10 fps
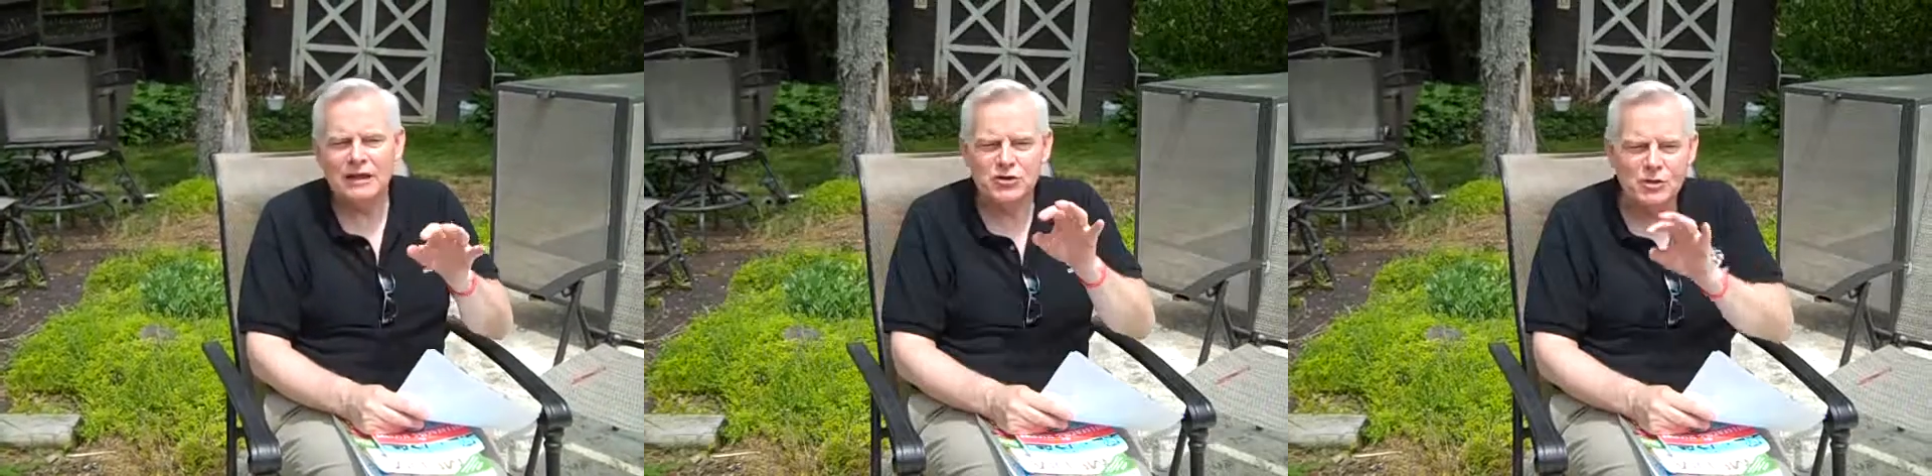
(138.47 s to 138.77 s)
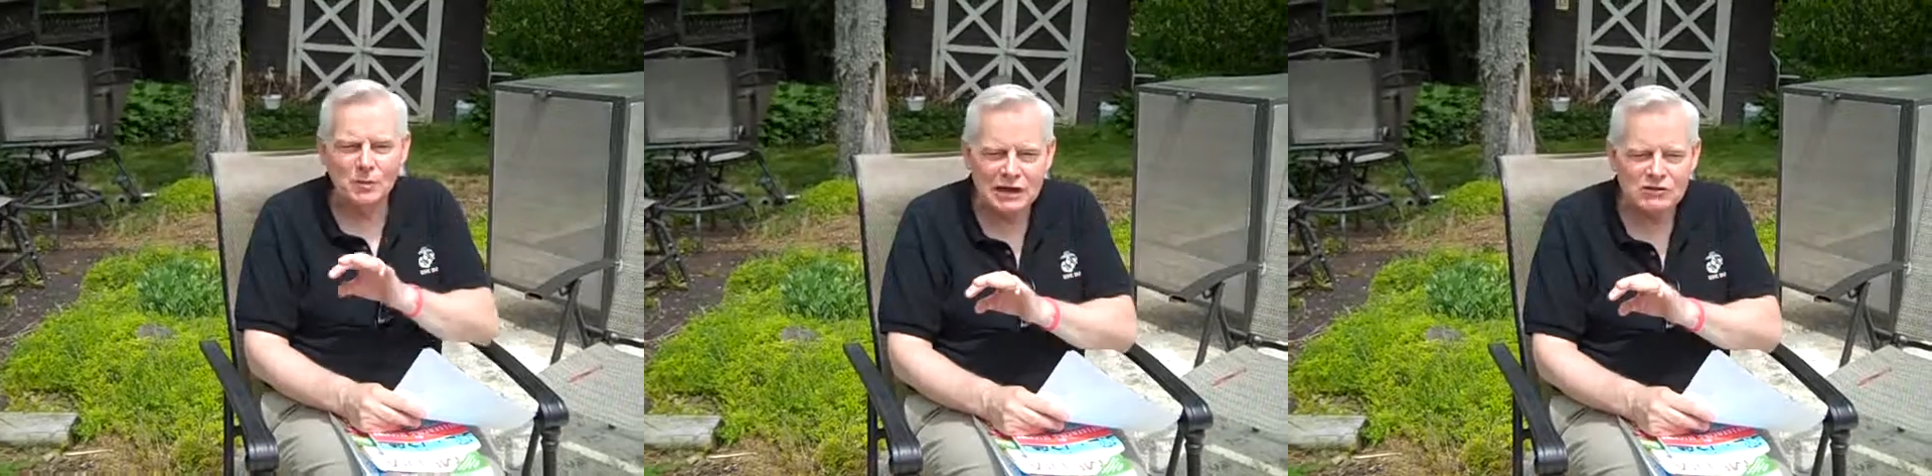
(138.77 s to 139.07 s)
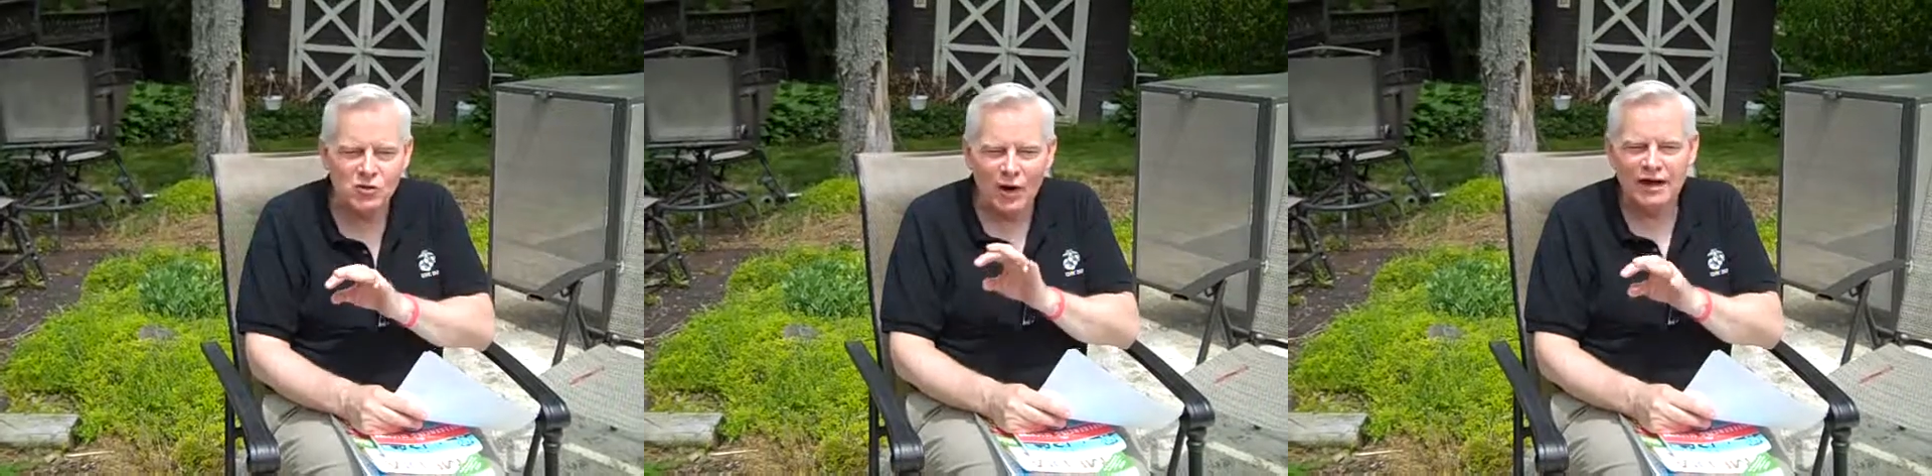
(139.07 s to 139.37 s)
that you
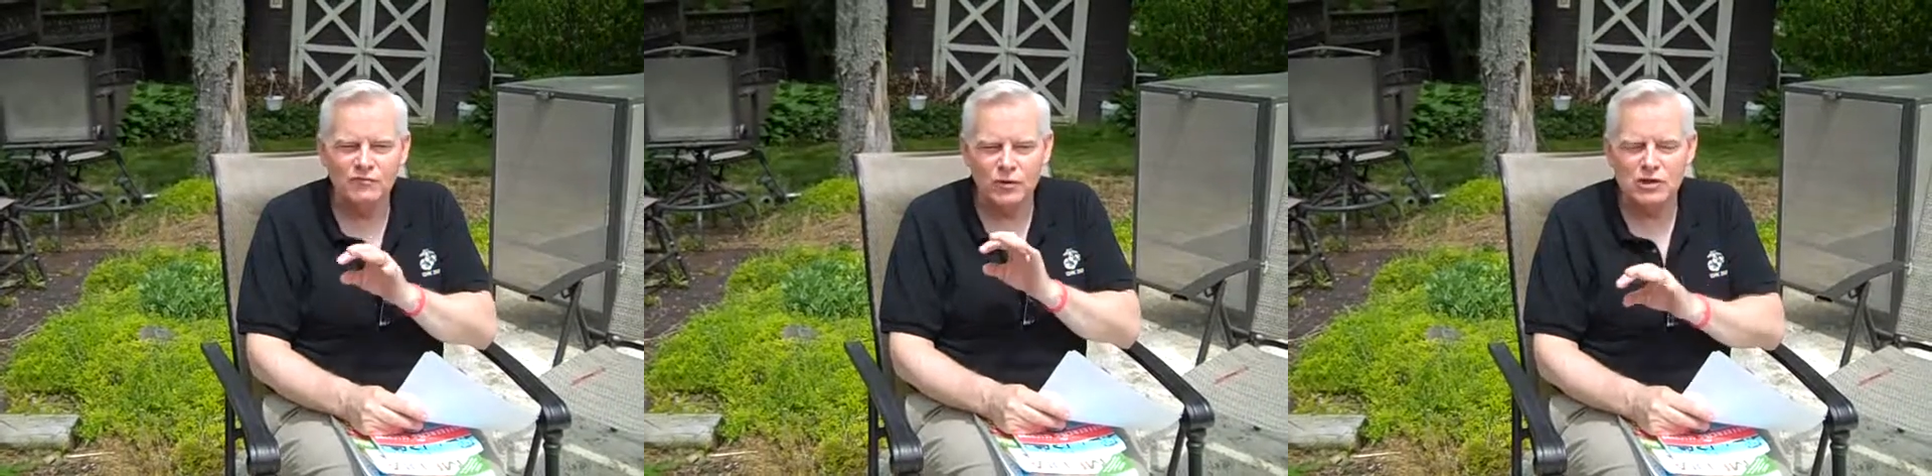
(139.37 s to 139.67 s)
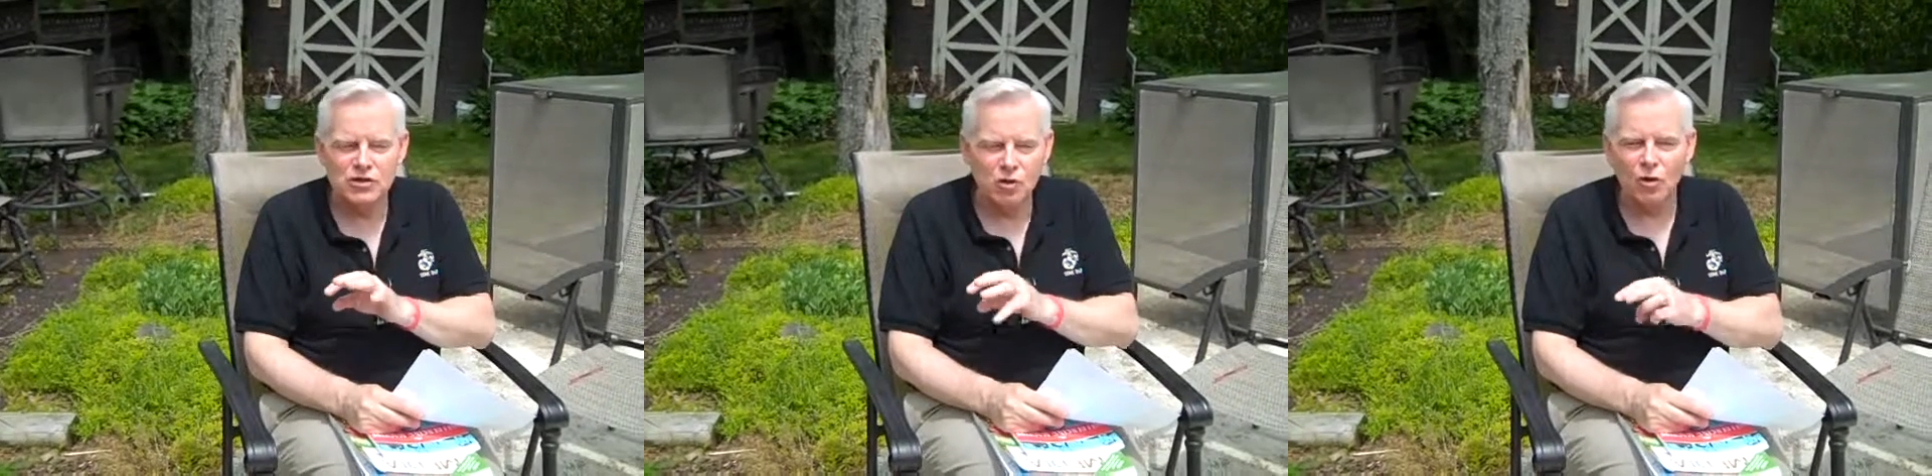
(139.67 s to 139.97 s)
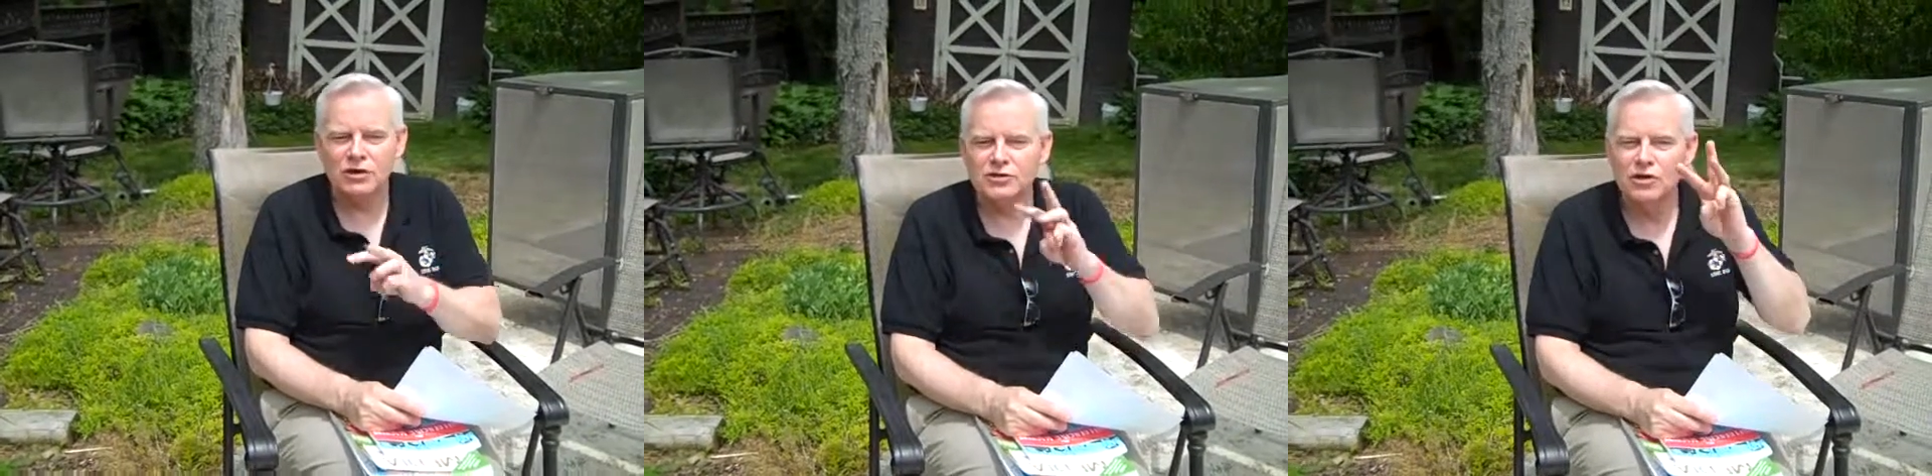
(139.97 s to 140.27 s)
must write for this
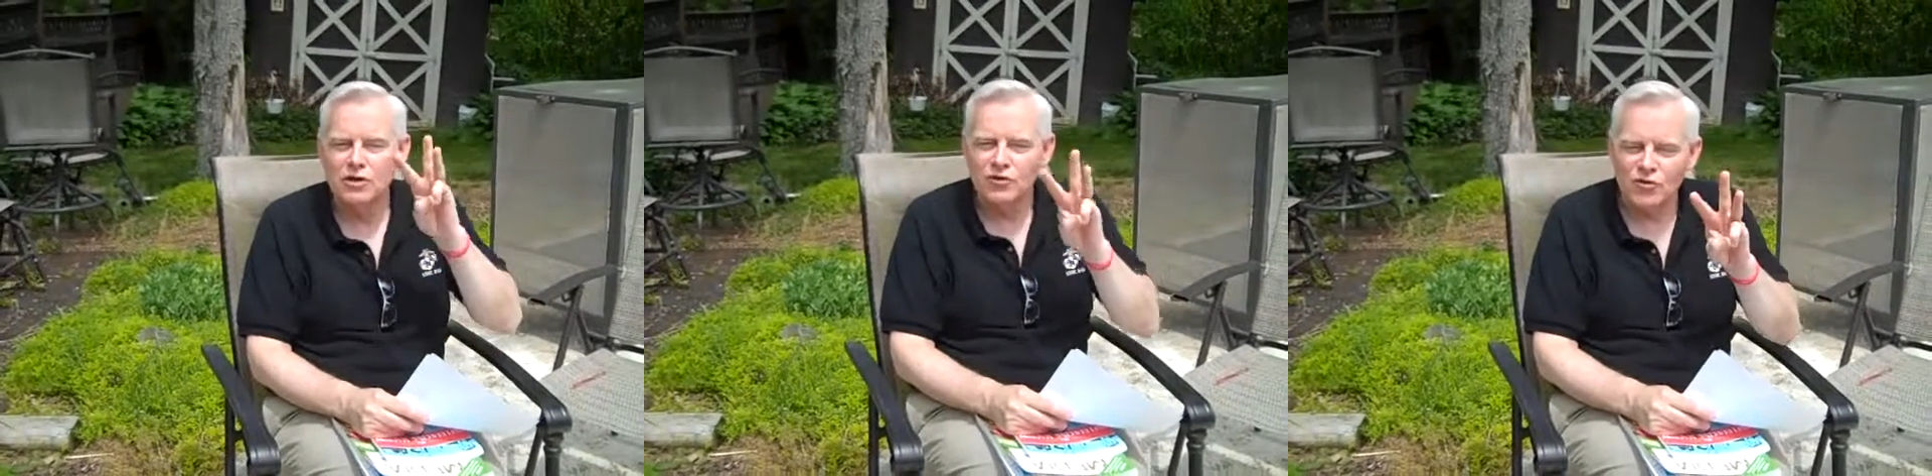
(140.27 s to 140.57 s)
course.